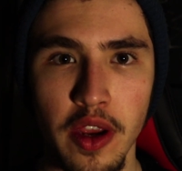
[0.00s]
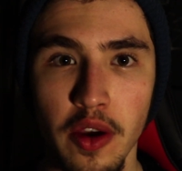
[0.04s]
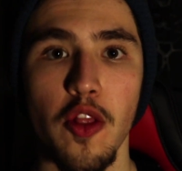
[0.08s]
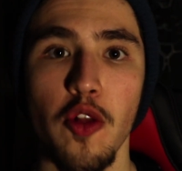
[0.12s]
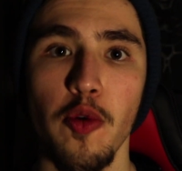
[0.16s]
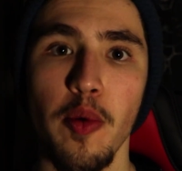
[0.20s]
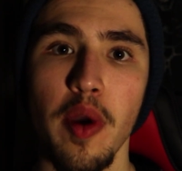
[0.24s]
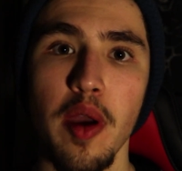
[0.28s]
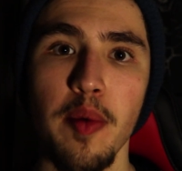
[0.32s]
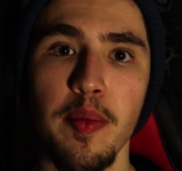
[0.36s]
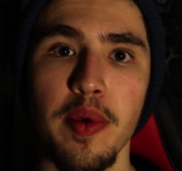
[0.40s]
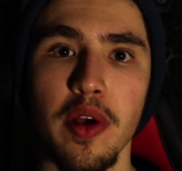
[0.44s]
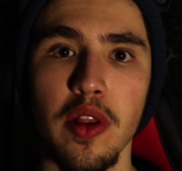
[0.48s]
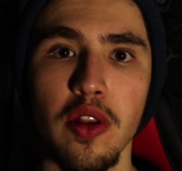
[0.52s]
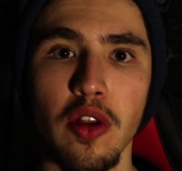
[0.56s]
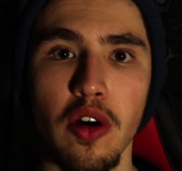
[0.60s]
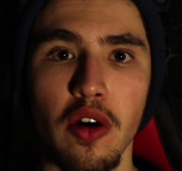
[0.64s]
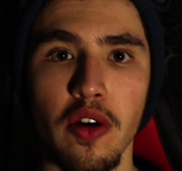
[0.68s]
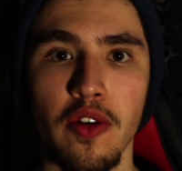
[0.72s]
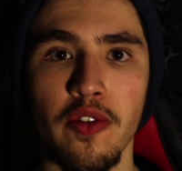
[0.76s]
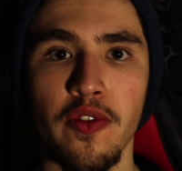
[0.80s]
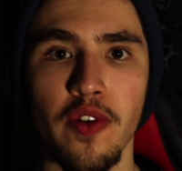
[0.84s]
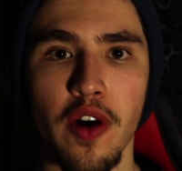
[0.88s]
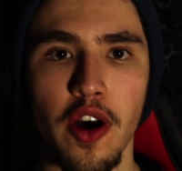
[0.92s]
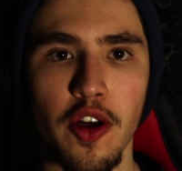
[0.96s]
There might be a
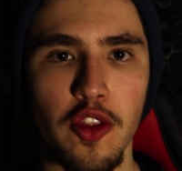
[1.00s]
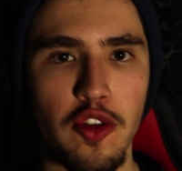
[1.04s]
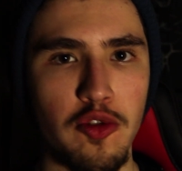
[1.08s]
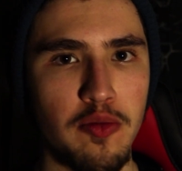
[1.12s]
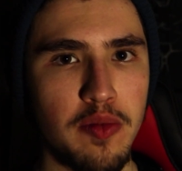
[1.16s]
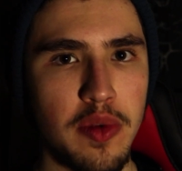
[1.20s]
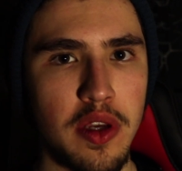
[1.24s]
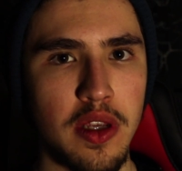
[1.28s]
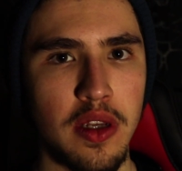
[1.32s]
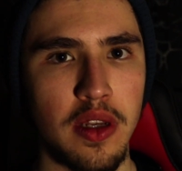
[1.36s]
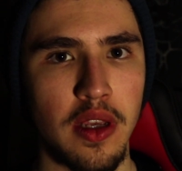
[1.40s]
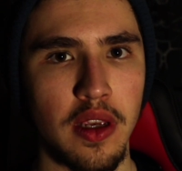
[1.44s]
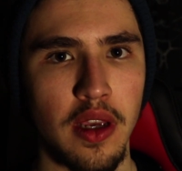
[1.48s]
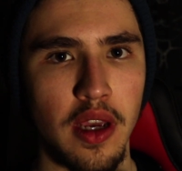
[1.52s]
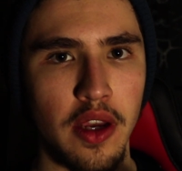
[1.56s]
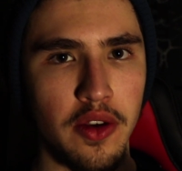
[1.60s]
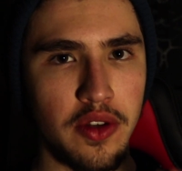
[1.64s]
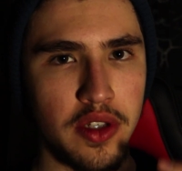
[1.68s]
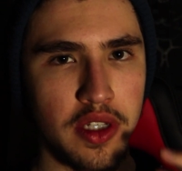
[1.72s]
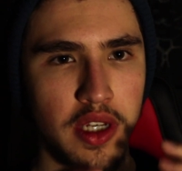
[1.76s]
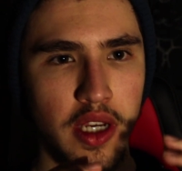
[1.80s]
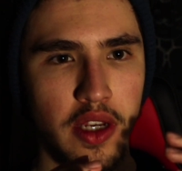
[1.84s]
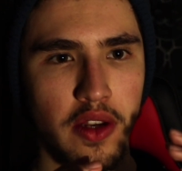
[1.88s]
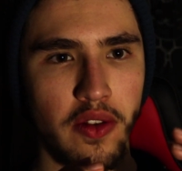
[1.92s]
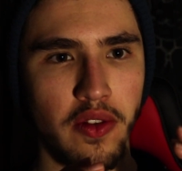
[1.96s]
lot of other meaning
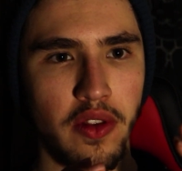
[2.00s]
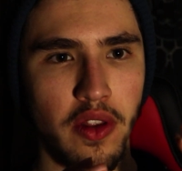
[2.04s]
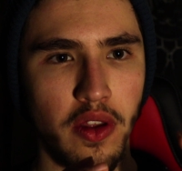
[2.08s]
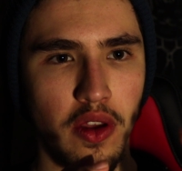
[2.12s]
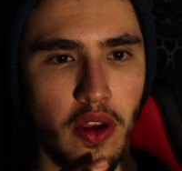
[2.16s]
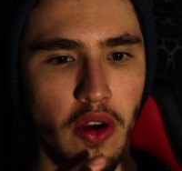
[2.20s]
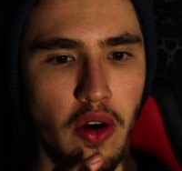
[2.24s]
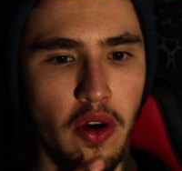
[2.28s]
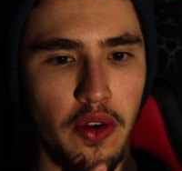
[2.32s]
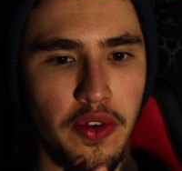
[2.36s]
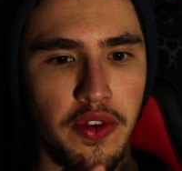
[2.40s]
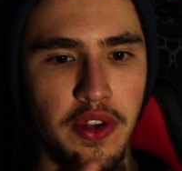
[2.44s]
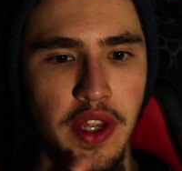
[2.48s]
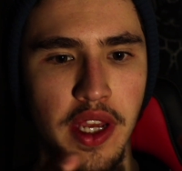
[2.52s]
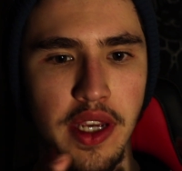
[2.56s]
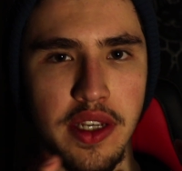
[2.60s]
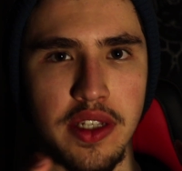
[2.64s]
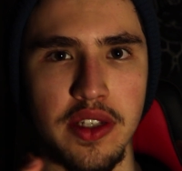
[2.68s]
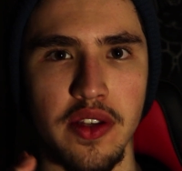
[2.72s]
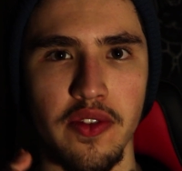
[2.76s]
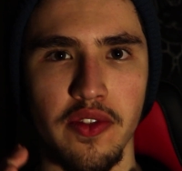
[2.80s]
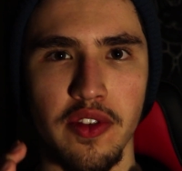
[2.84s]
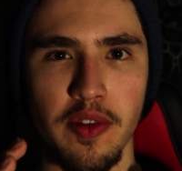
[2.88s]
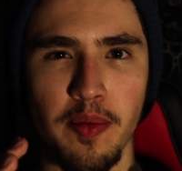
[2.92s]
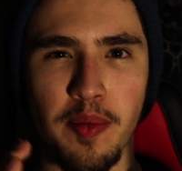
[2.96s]
outside of the
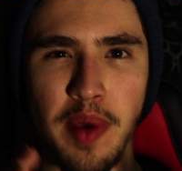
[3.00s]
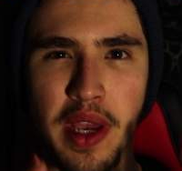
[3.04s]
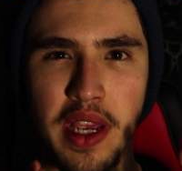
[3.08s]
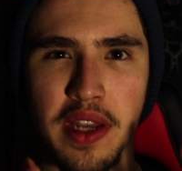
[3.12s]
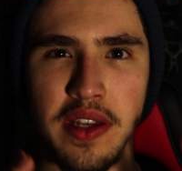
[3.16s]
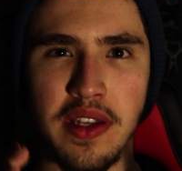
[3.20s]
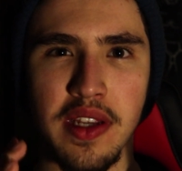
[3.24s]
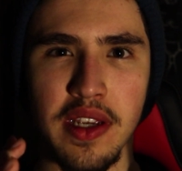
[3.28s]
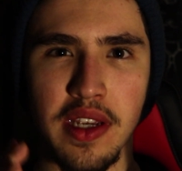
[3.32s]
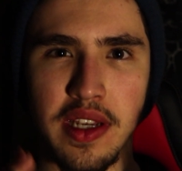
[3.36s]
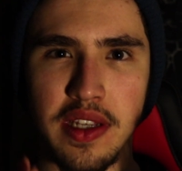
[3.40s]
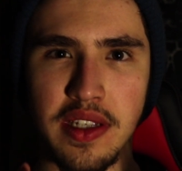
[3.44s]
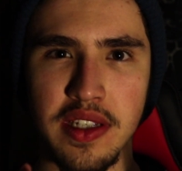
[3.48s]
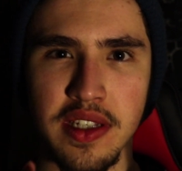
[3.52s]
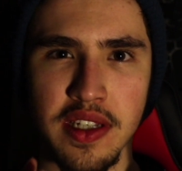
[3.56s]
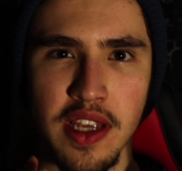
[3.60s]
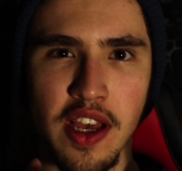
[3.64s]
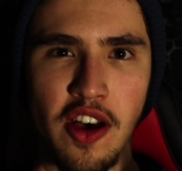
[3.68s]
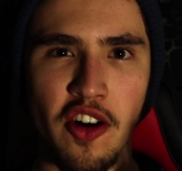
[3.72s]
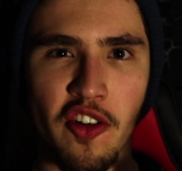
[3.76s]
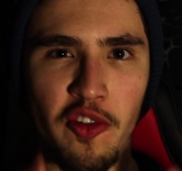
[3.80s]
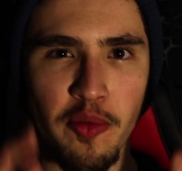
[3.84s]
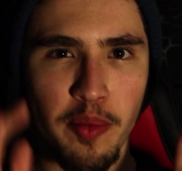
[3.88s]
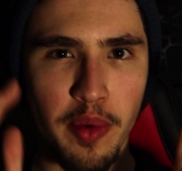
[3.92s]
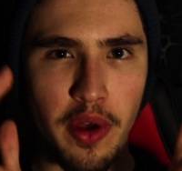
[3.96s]
context of the painting
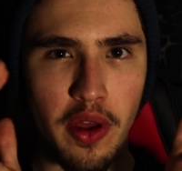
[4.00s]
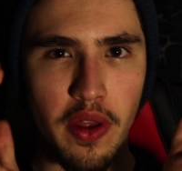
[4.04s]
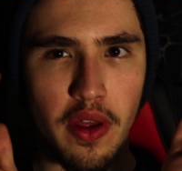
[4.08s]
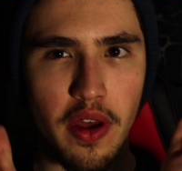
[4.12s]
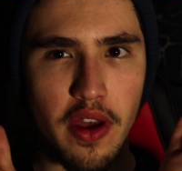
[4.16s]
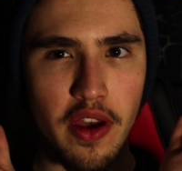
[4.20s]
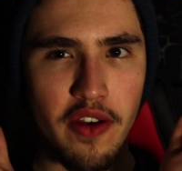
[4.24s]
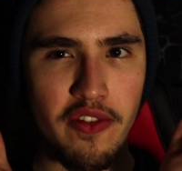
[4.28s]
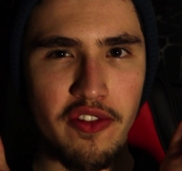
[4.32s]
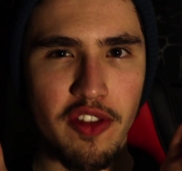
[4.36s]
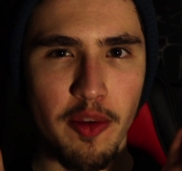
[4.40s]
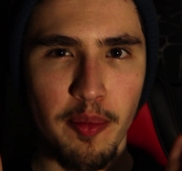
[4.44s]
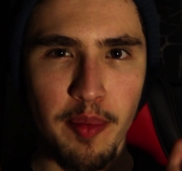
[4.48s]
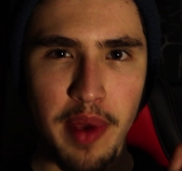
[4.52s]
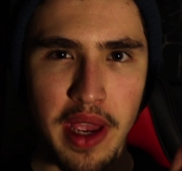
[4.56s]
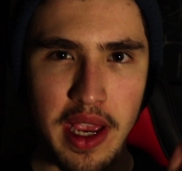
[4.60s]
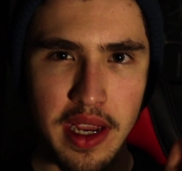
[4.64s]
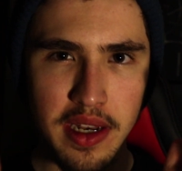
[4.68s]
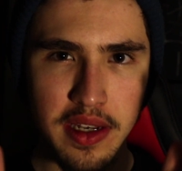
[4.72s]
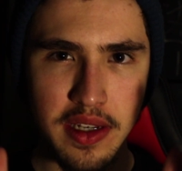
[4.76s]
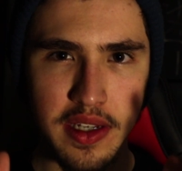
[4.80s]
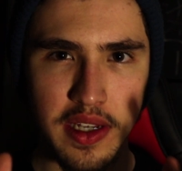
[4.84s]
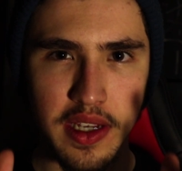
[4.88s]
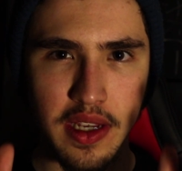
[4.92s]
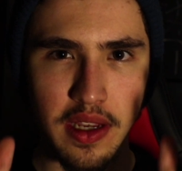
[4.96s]
itself, but if the
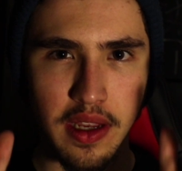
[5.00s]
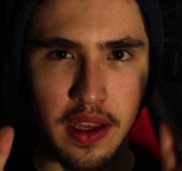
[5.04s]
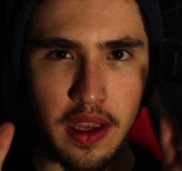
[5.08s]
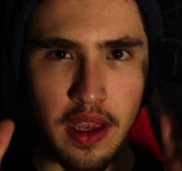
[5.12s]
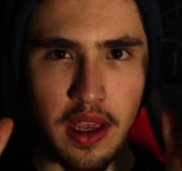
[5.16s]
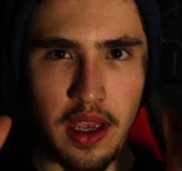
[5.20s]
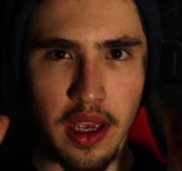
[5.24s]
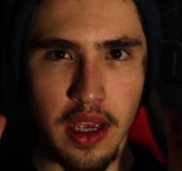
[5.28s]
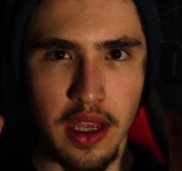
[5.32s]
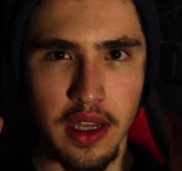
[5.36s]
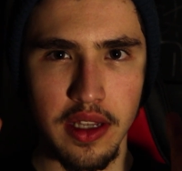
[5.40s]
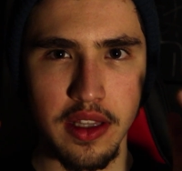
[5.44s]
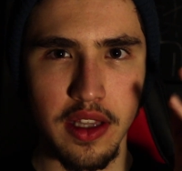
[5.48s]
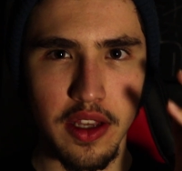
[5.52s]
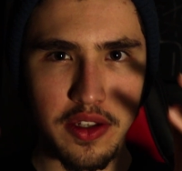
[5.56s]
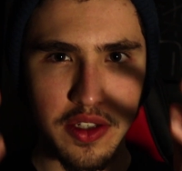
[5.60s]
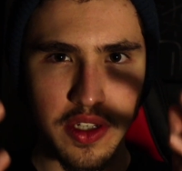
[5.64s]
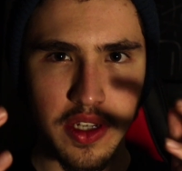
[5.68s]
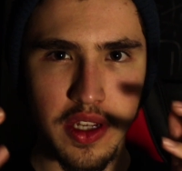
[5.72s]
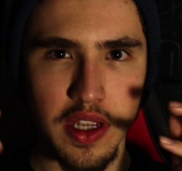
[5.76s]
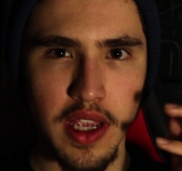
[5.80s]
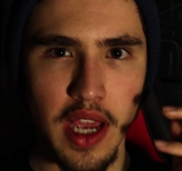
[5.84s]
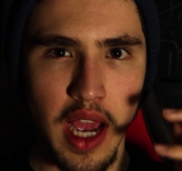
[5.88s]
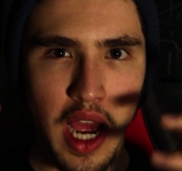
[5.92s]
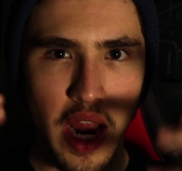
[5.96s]
painting
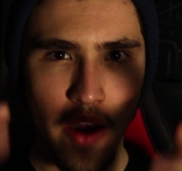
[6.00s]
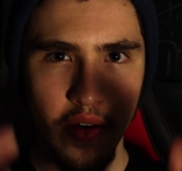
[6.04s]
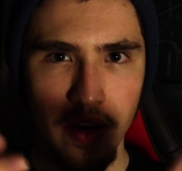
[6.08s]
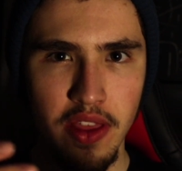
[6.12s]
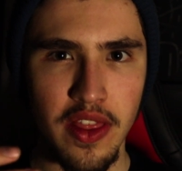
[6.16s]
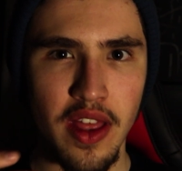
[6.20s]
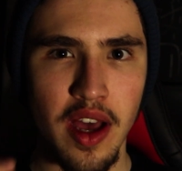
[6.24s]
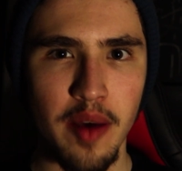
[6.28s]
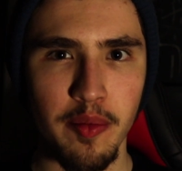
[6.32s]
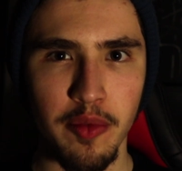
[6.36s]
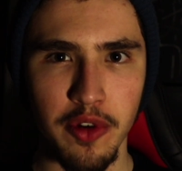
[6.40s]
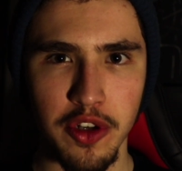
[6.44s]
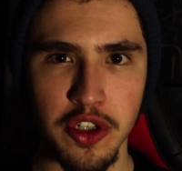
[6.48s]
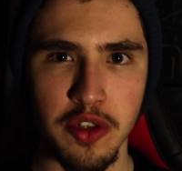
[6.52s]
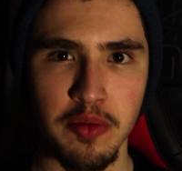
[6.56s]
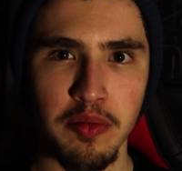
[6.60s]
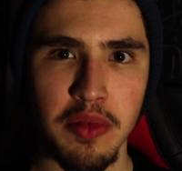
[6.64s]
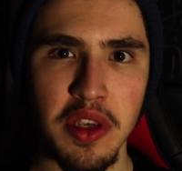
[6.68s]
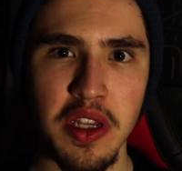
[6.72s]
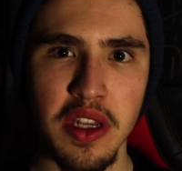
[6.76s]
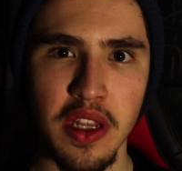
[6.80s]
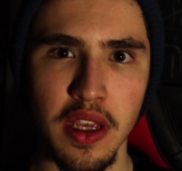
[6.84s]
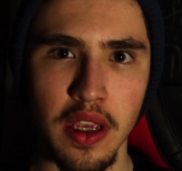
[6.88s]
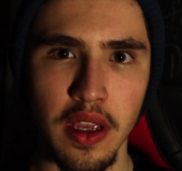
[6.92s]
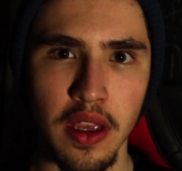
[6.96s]
doesn't carry that much
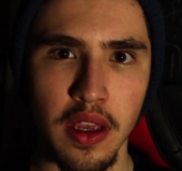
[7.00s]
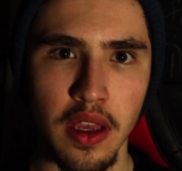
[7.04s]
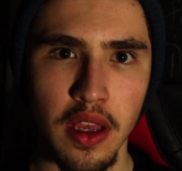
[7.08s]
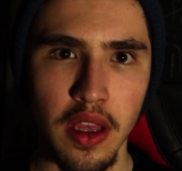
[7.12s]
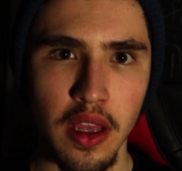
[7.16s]
meaning